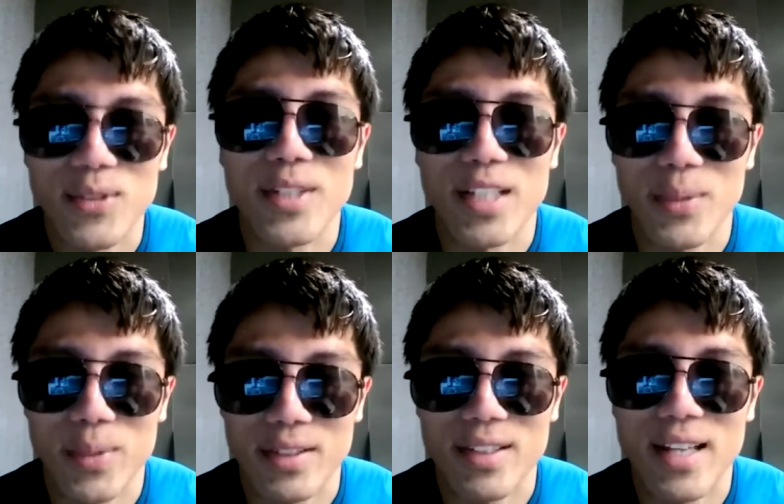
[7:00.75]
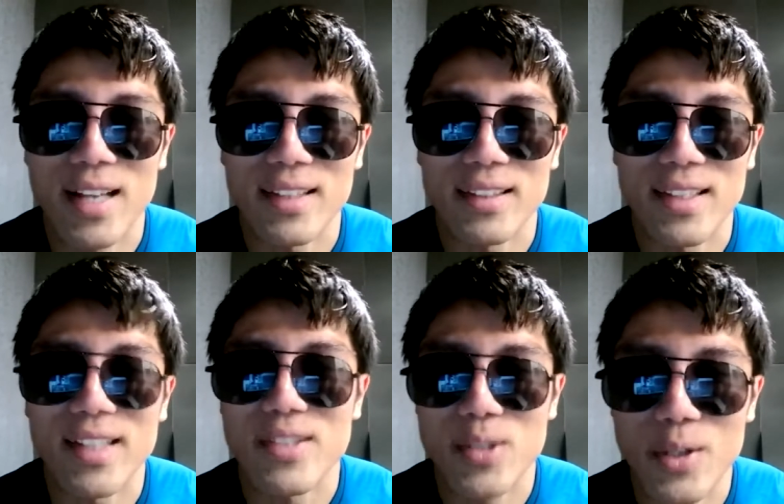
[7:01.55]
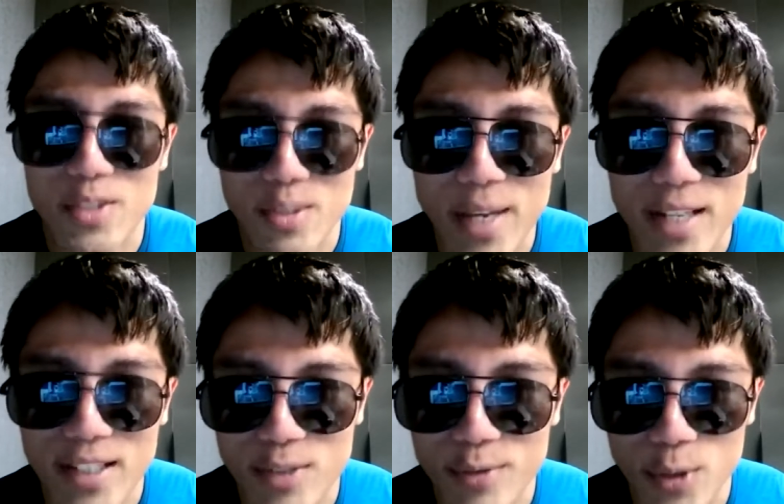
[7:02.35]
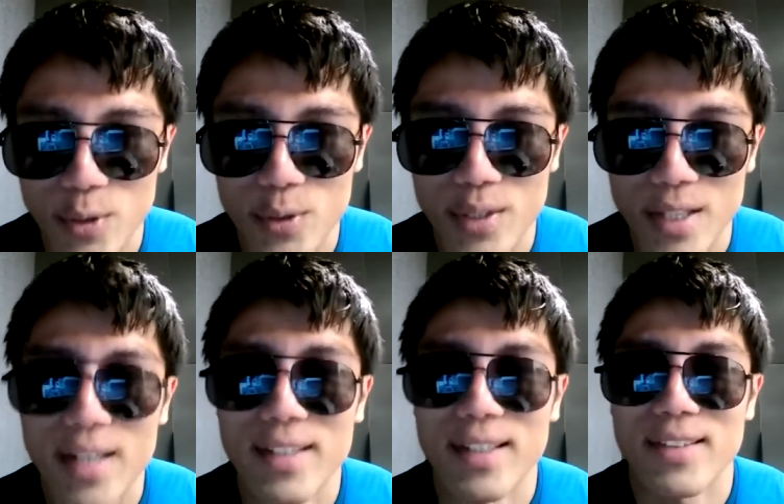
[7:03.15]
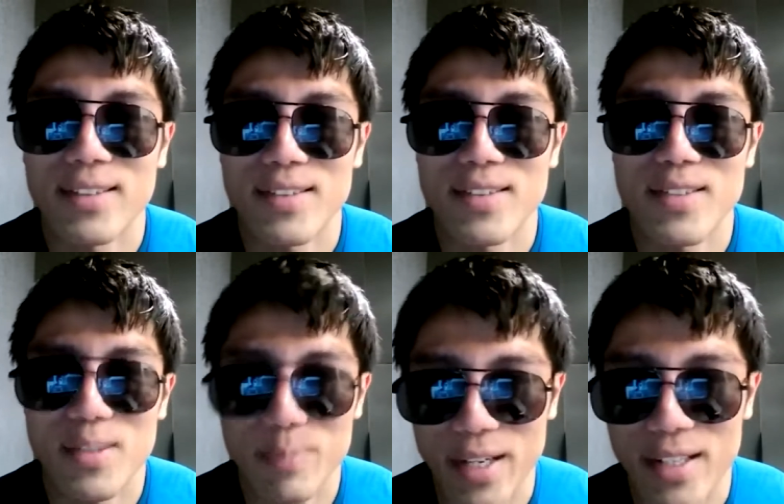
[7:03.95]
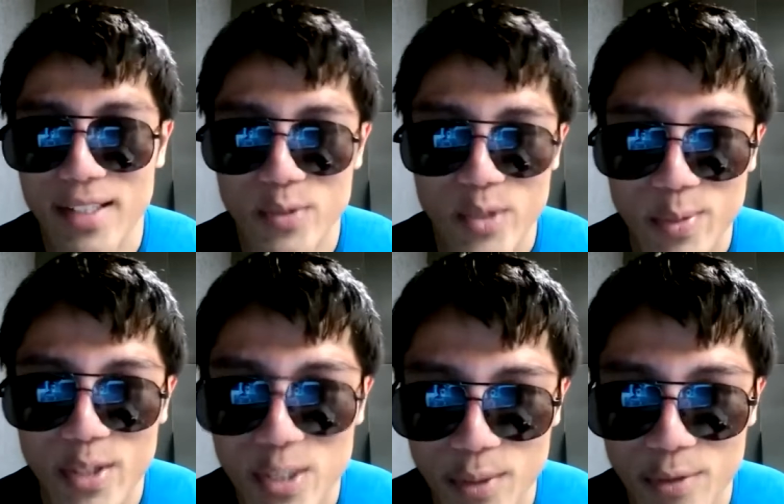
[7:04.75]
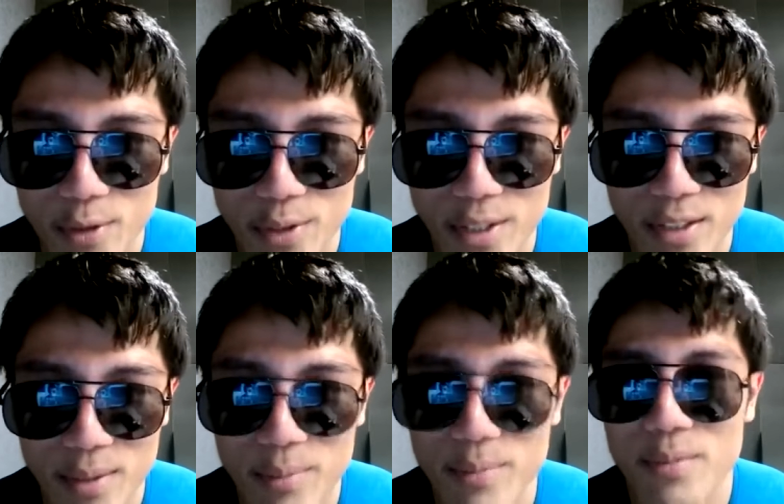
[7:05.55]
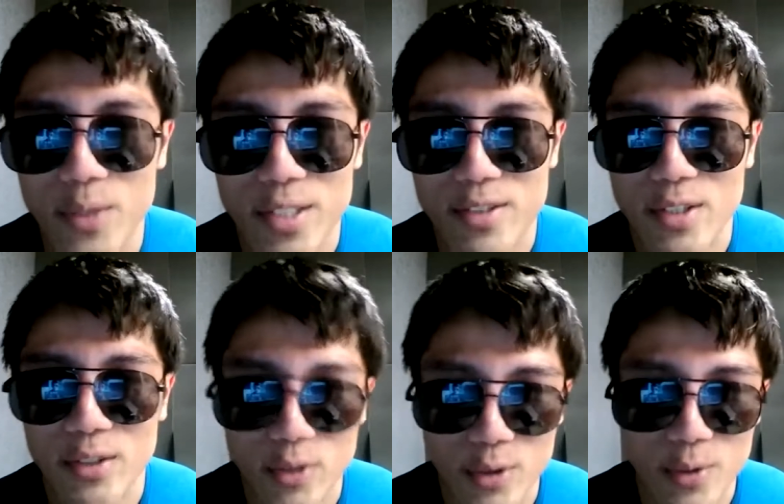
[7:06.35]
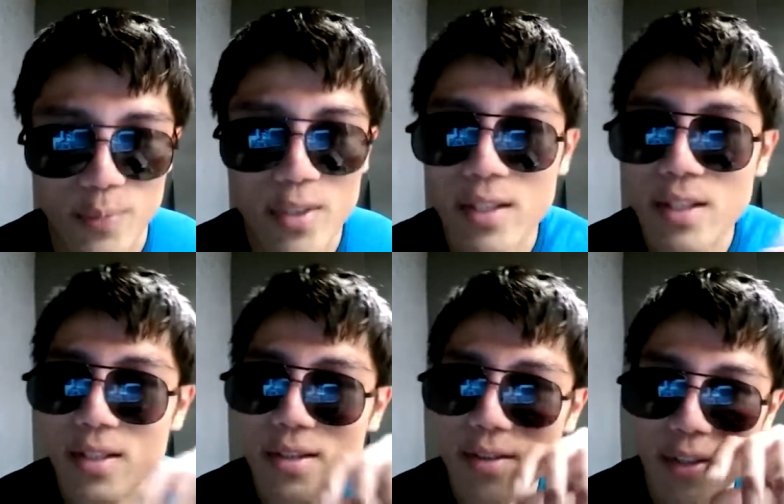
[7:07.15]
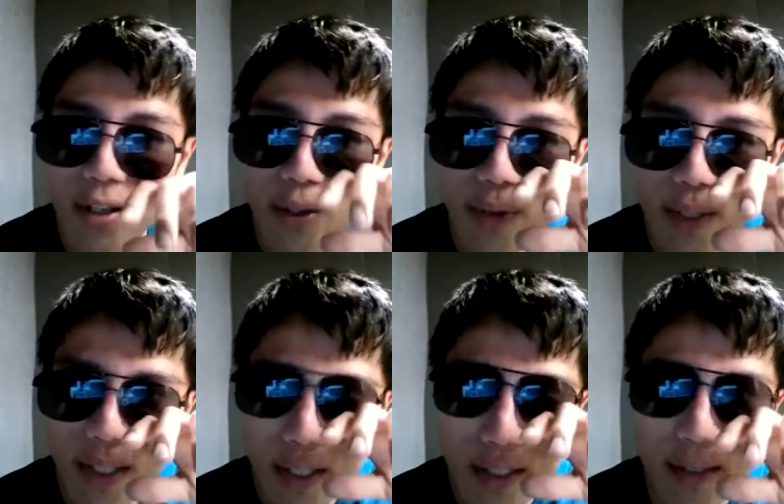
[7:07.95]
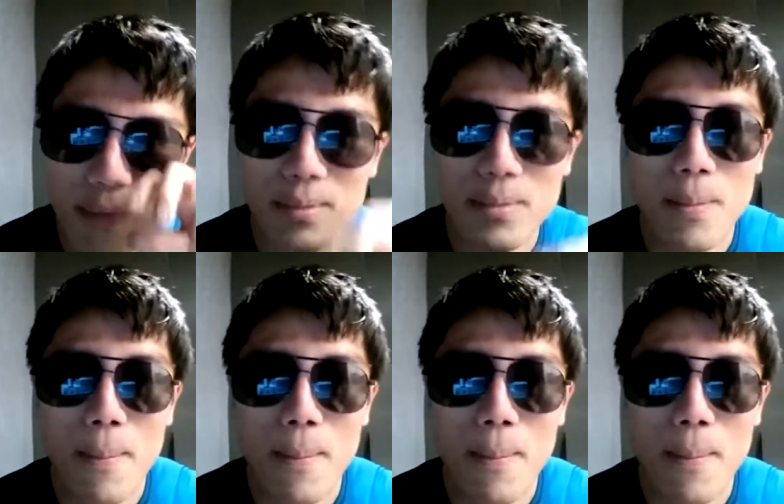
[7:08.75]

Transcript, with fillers: to deal with that it's called the Spanish flu and that Spain is responsible for it when it's not true. So uh,